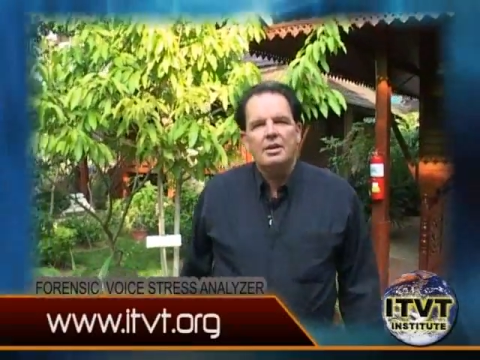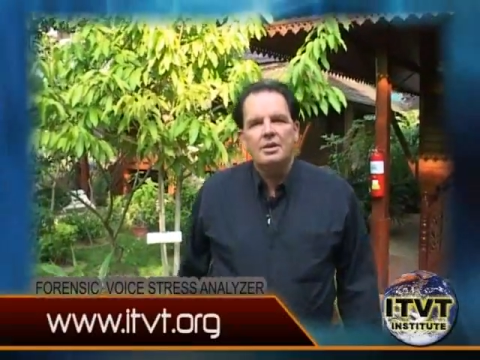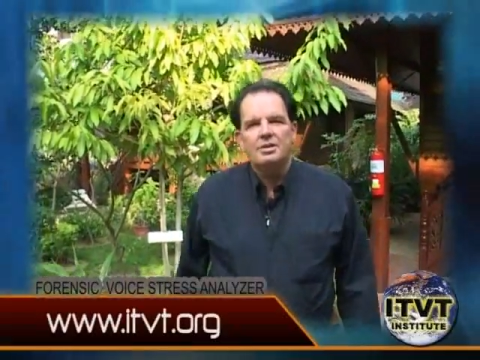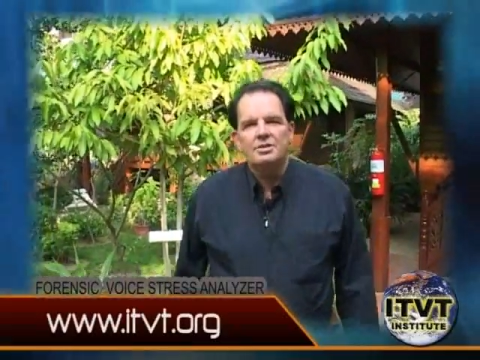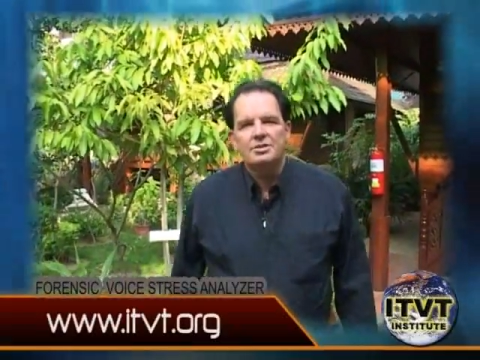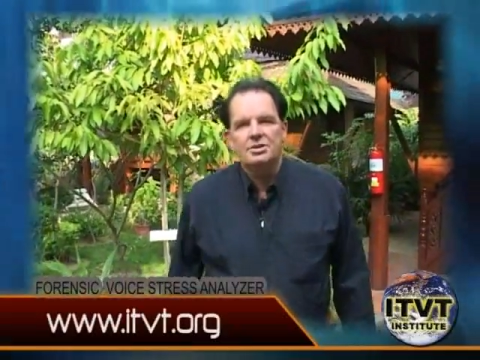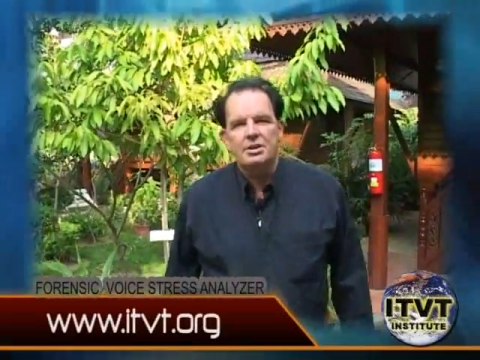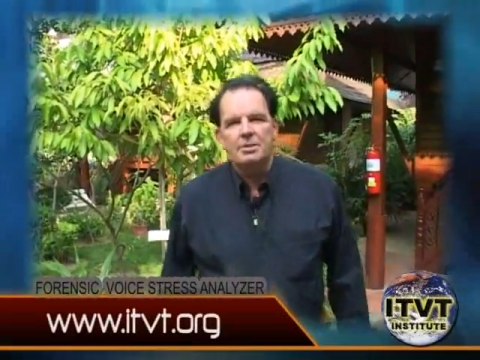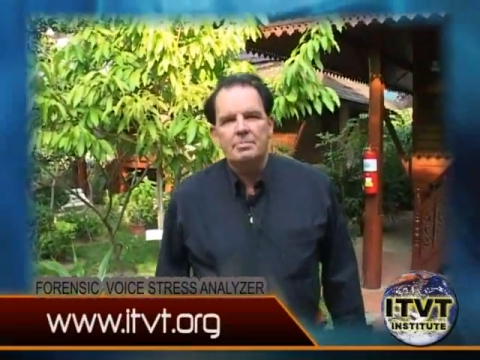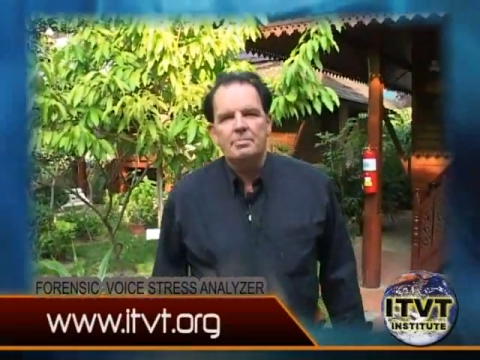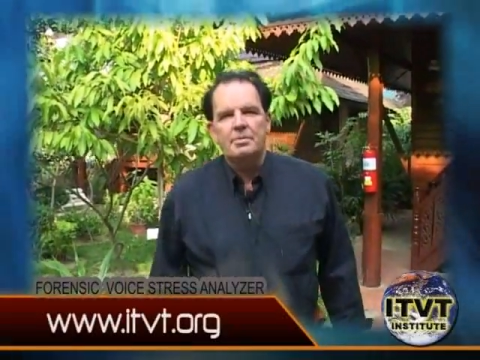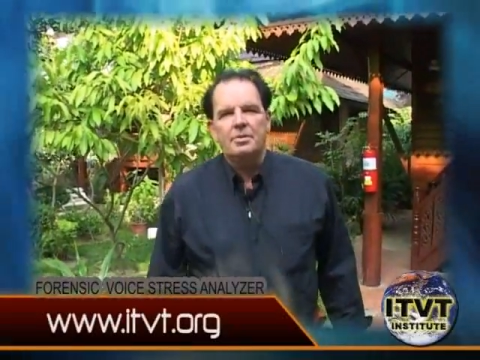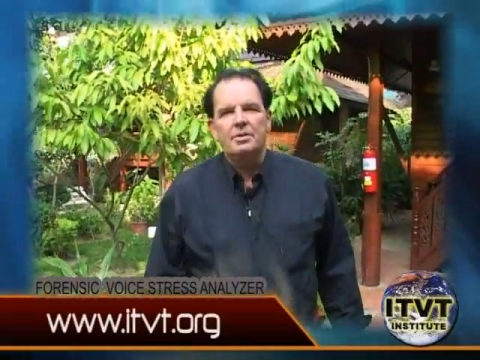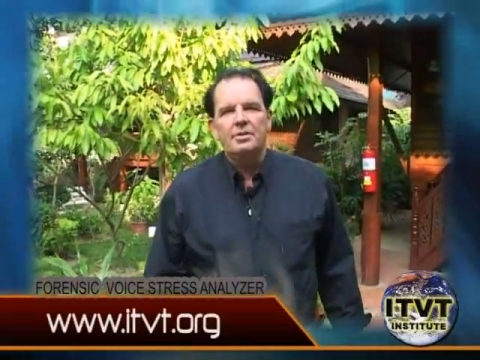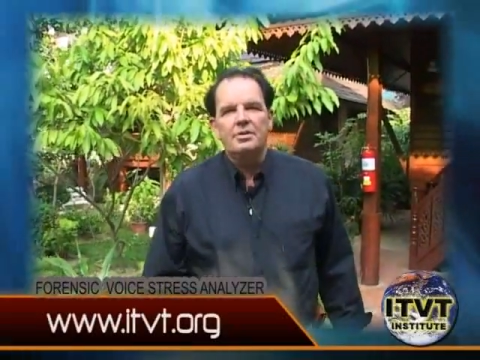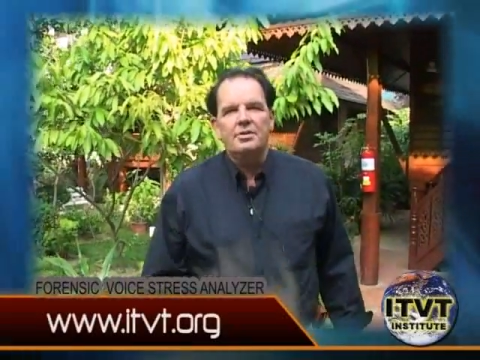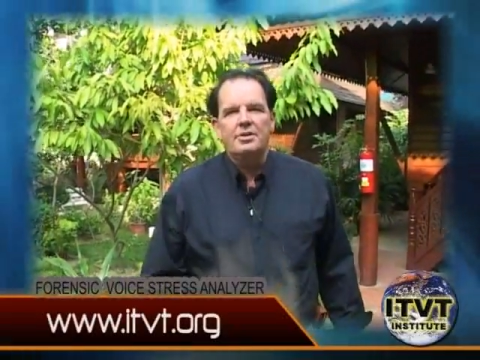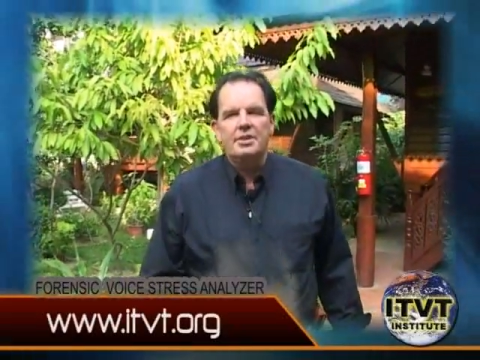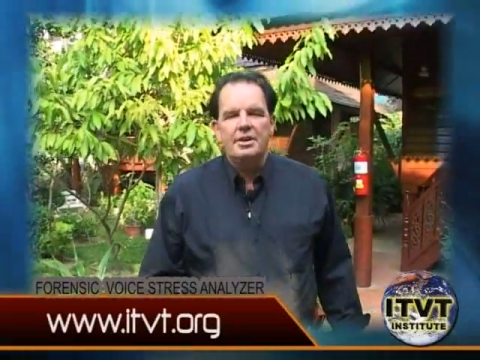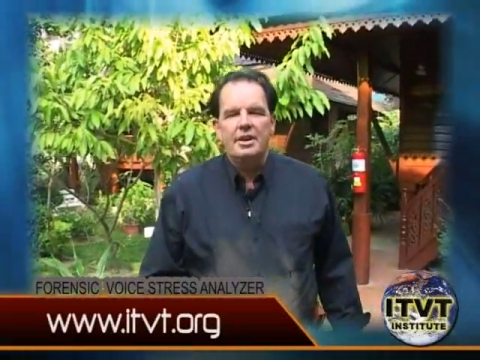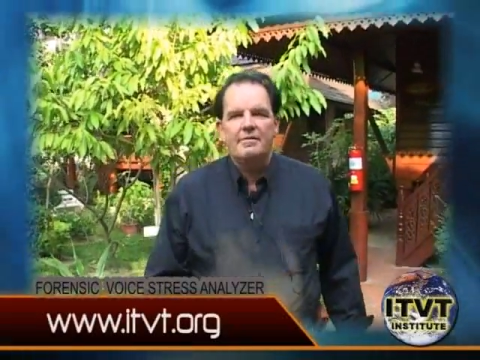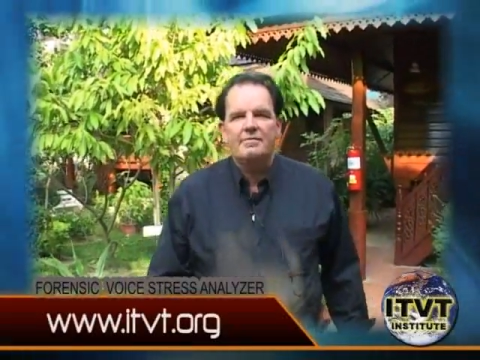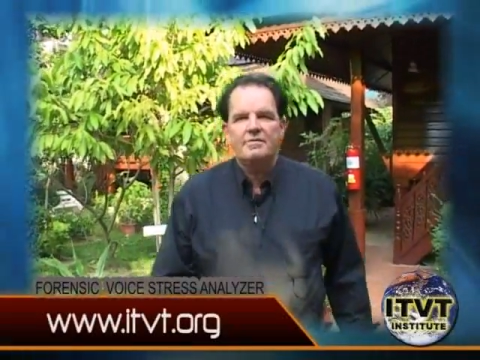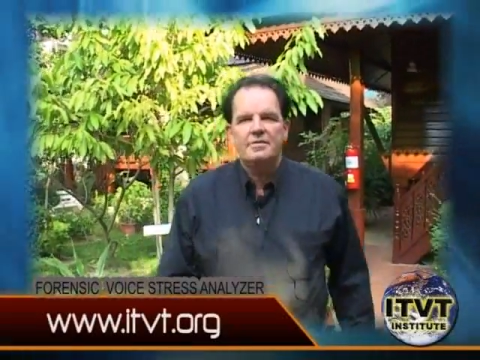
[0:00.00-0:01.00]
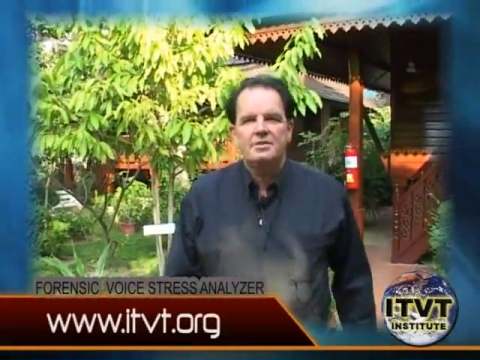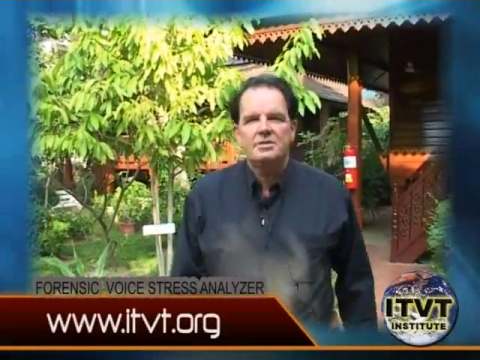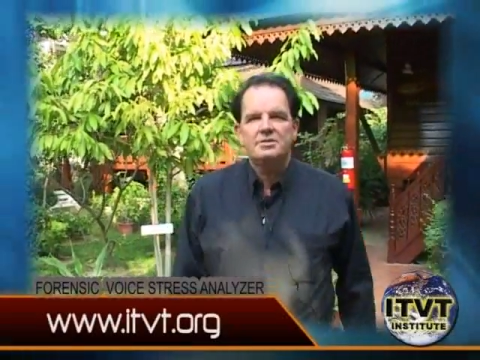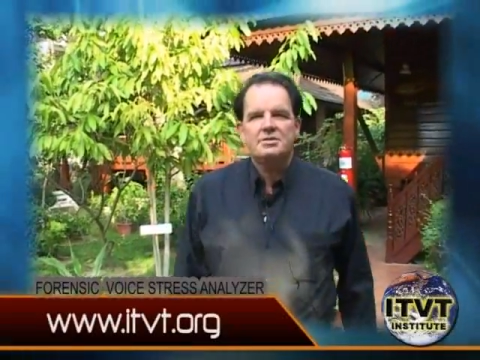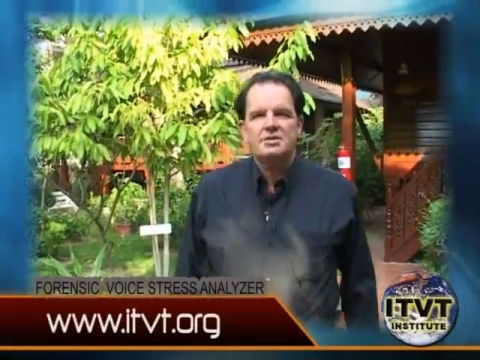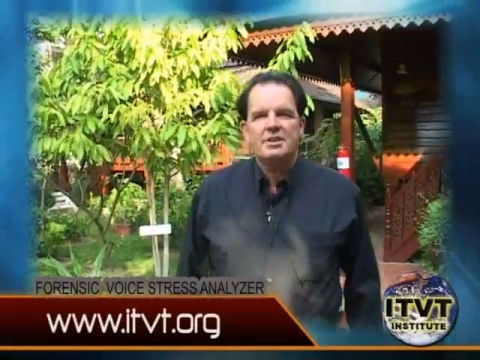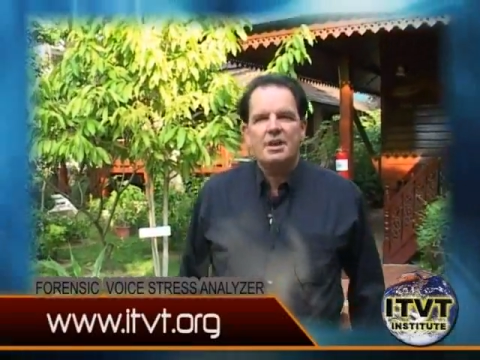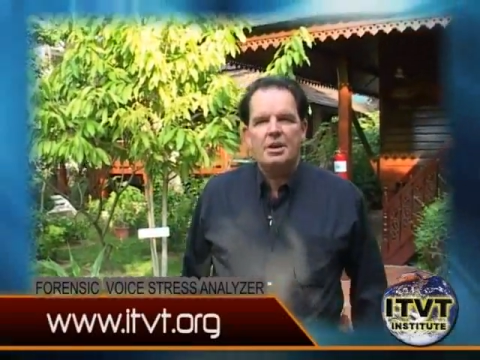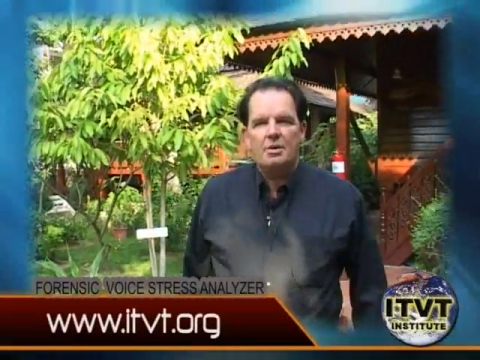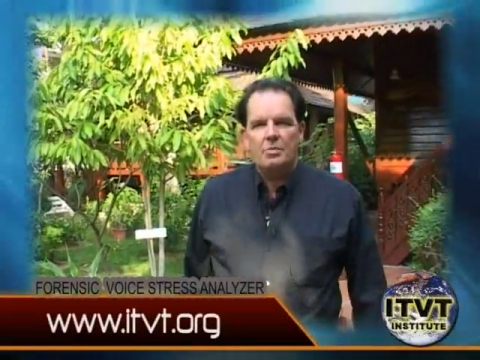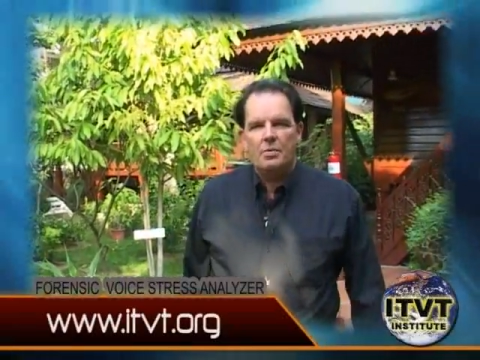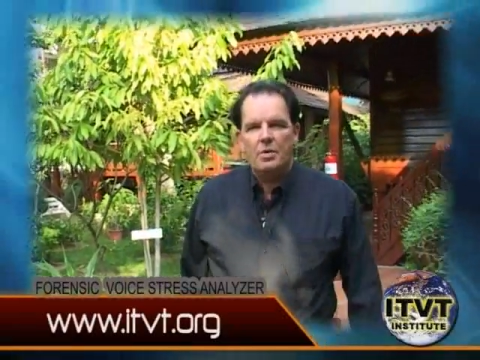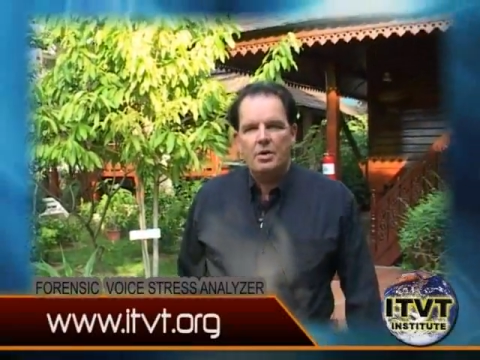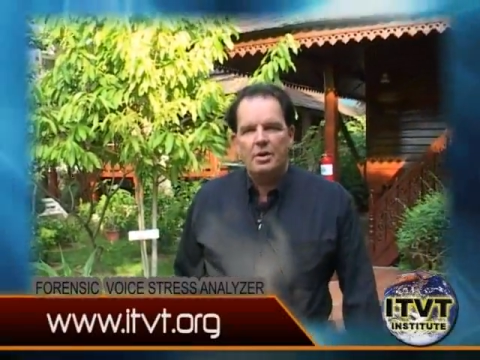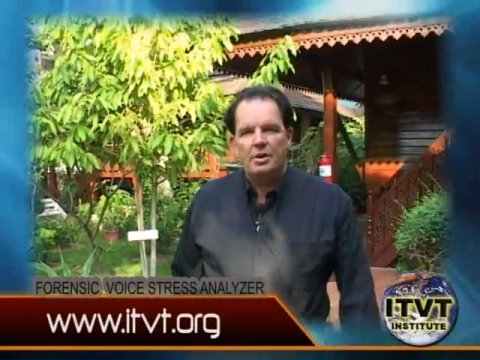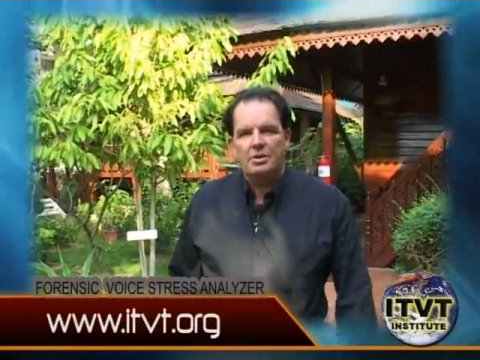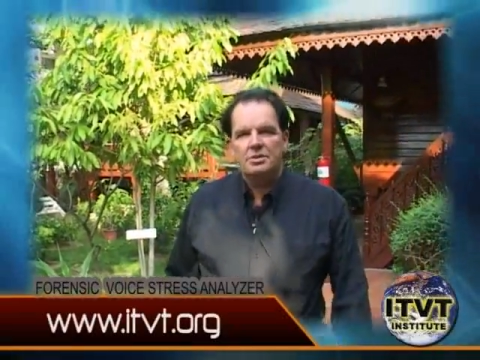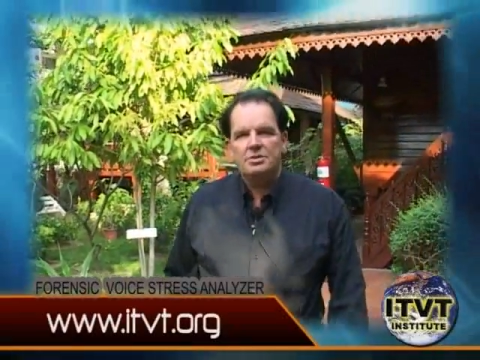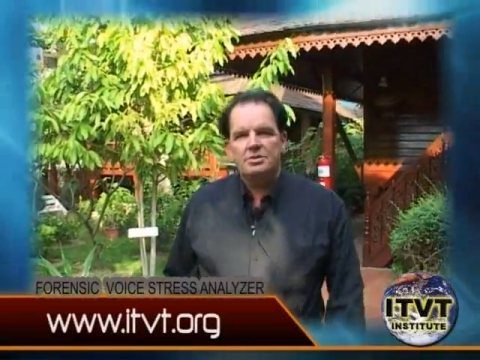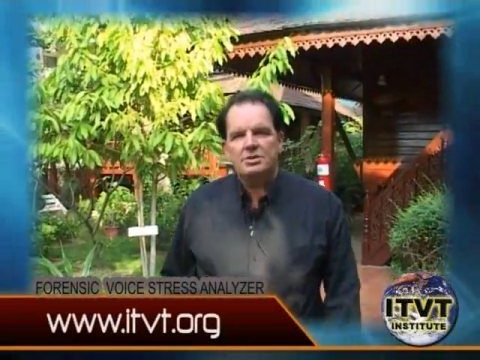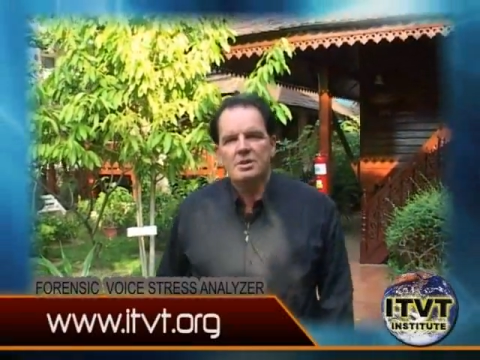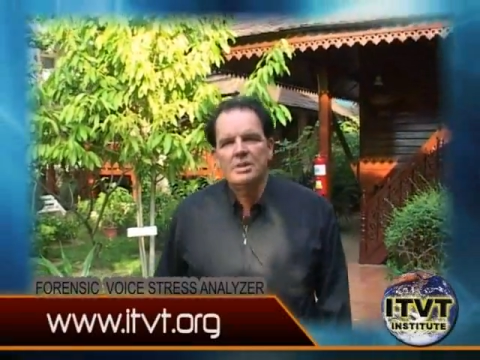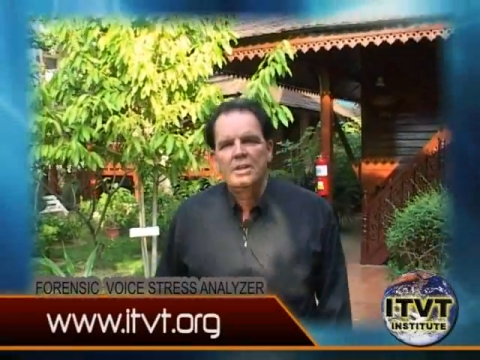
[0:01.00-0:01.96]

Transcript: it's simple, the FVSA works.